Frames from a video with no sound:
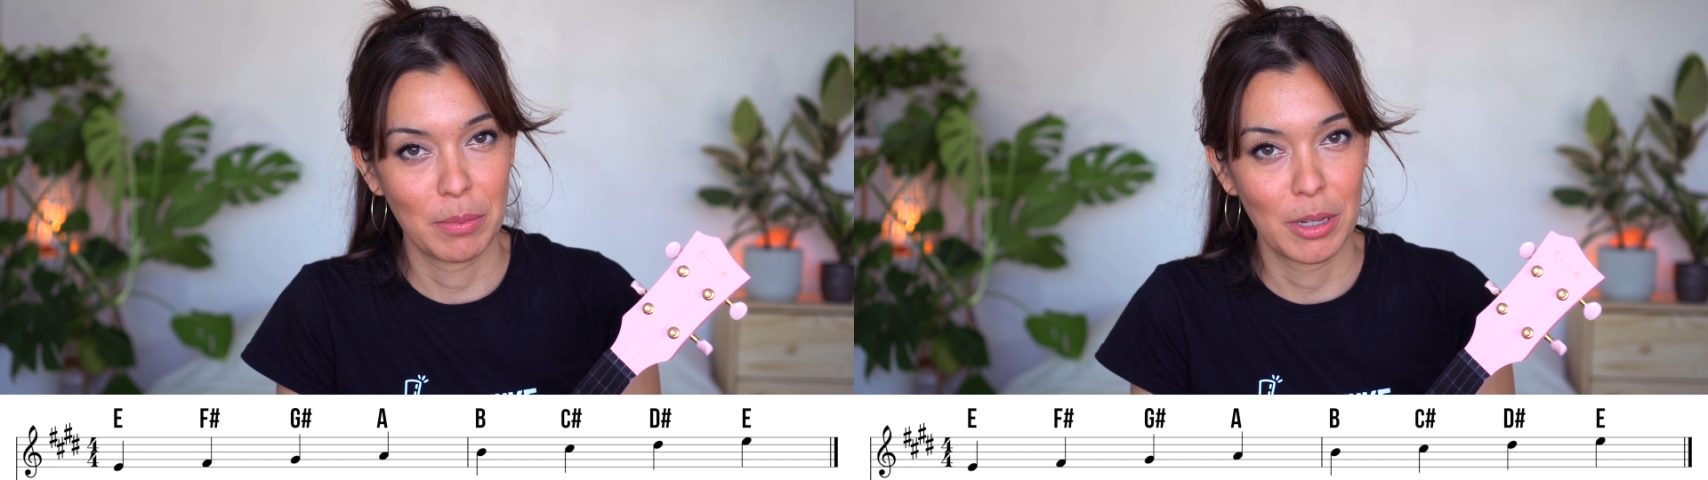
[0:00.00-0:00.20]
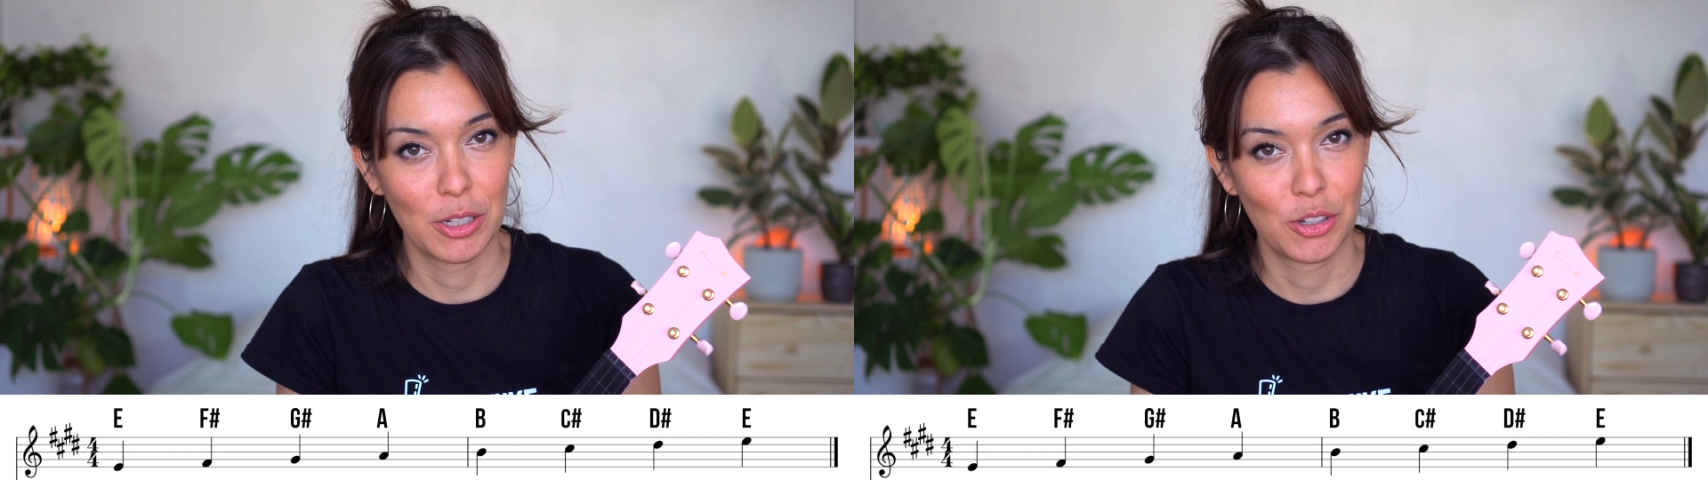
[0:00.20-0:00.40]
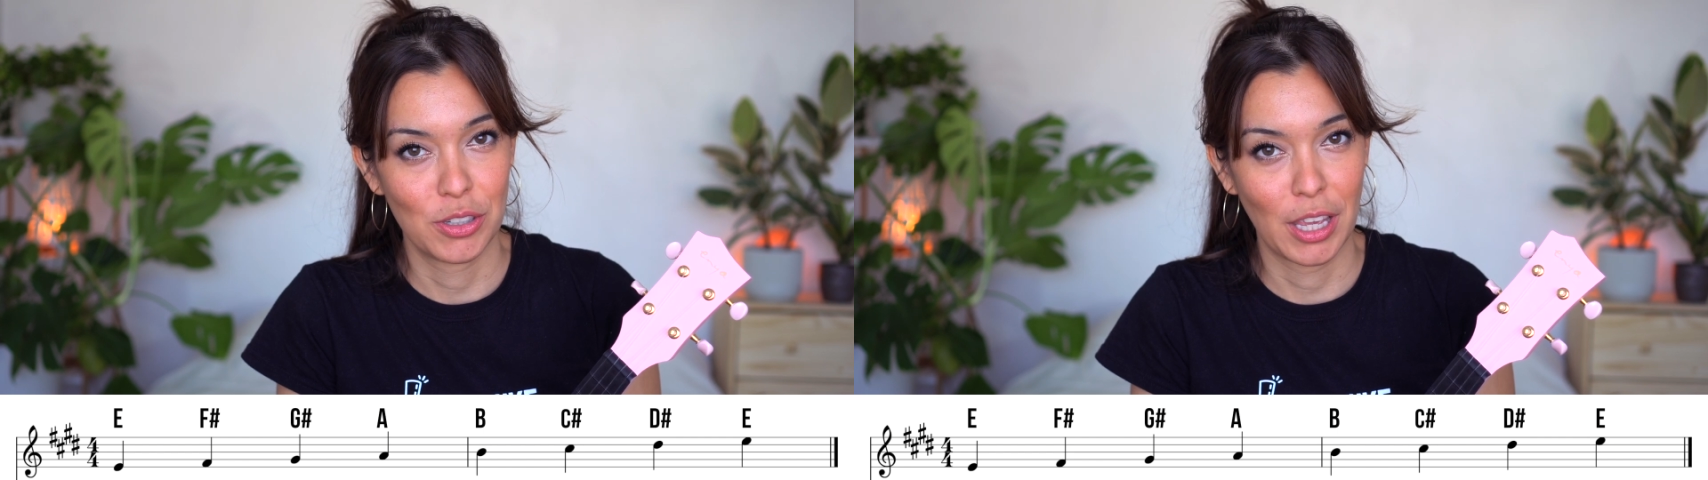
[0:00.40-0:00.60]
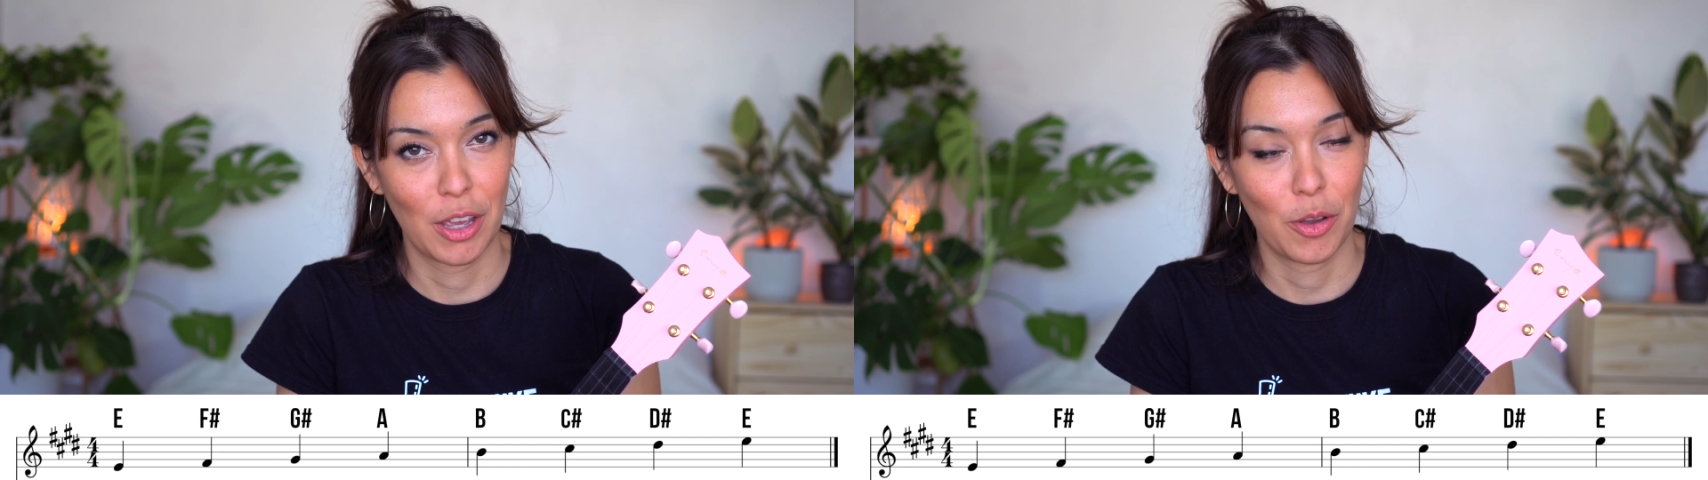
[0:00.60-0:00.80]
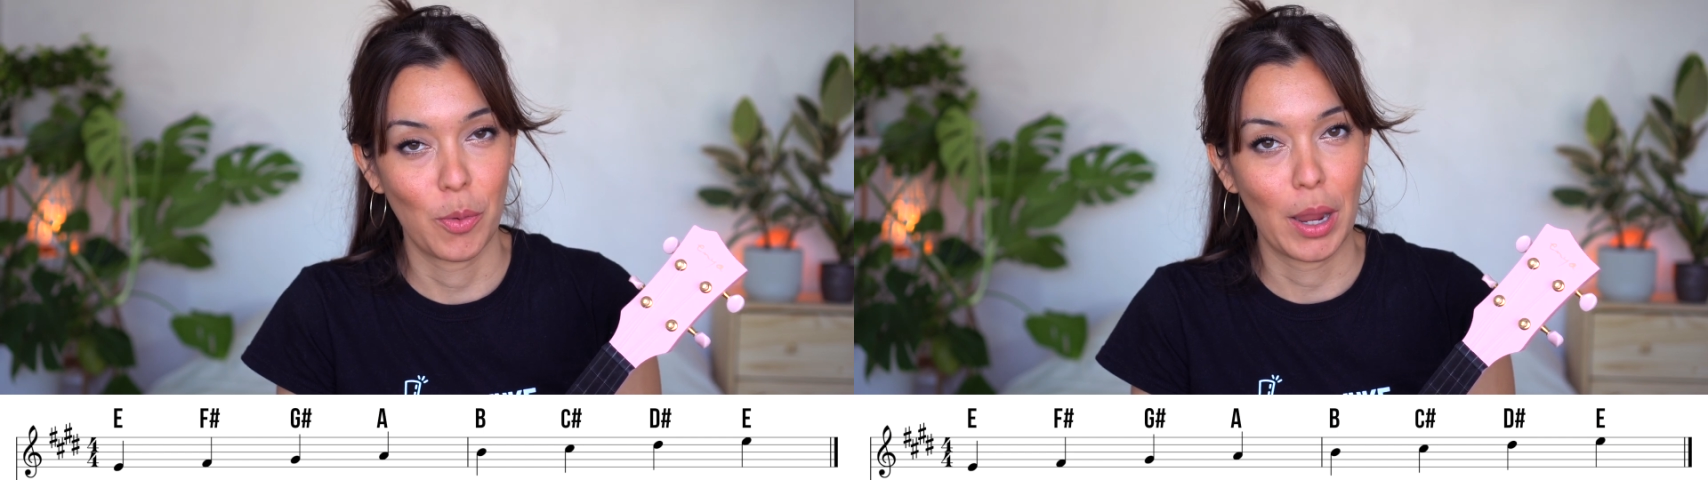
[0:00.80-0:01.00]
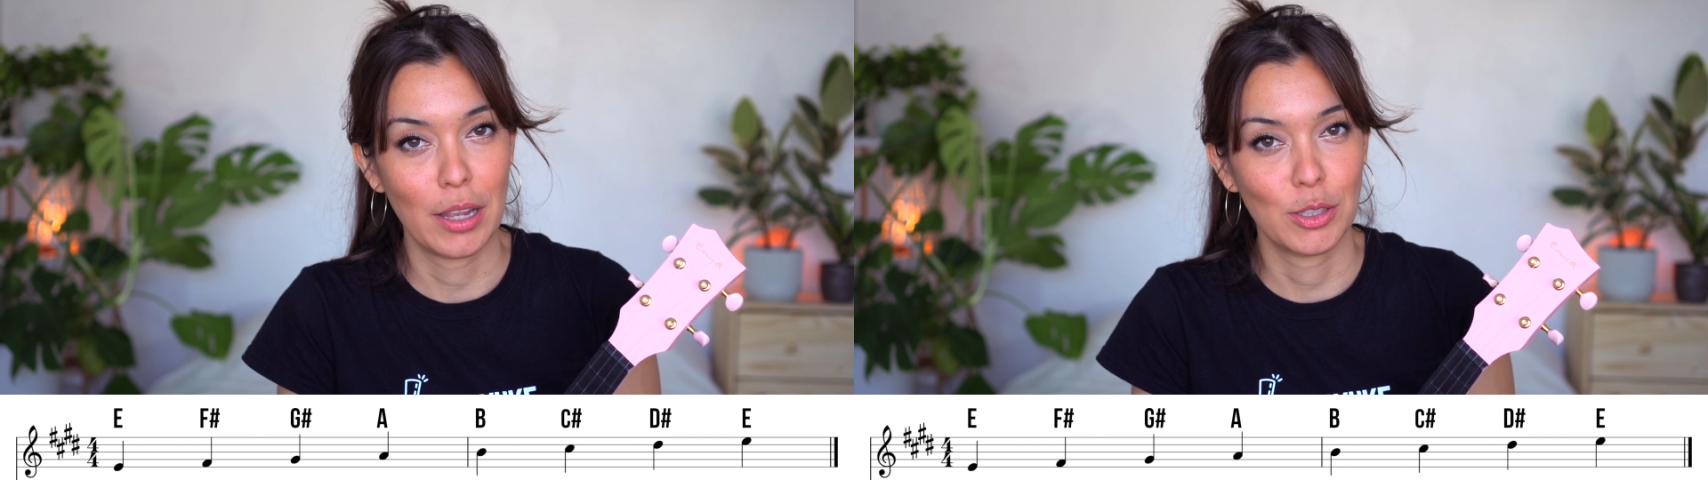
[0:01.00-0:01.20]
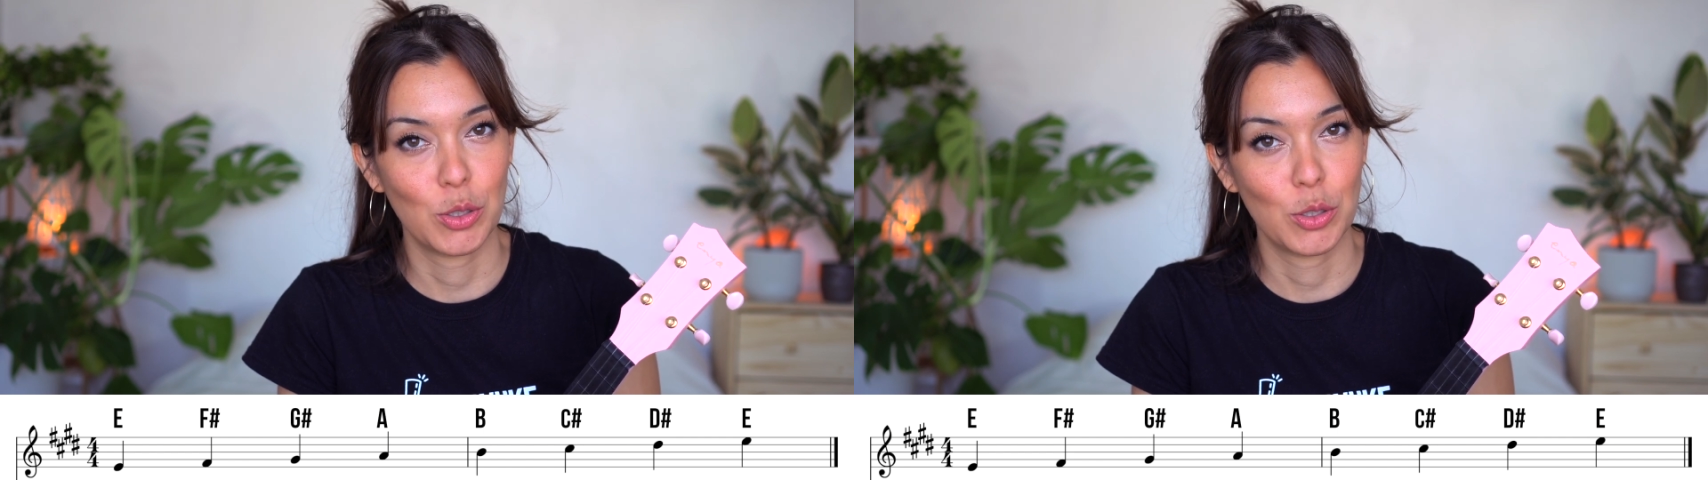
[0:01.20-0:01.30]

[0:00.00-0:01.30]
E major scale, right?